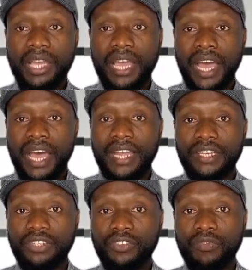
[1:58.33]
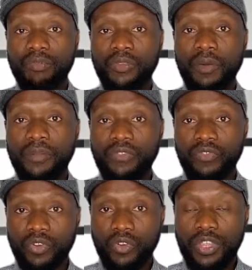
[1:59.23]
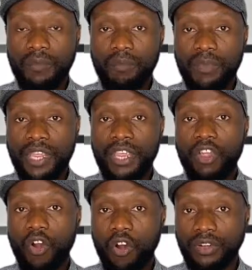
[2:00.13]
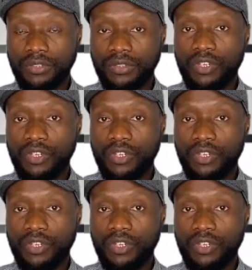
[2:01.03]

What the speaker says: and you've not been following me on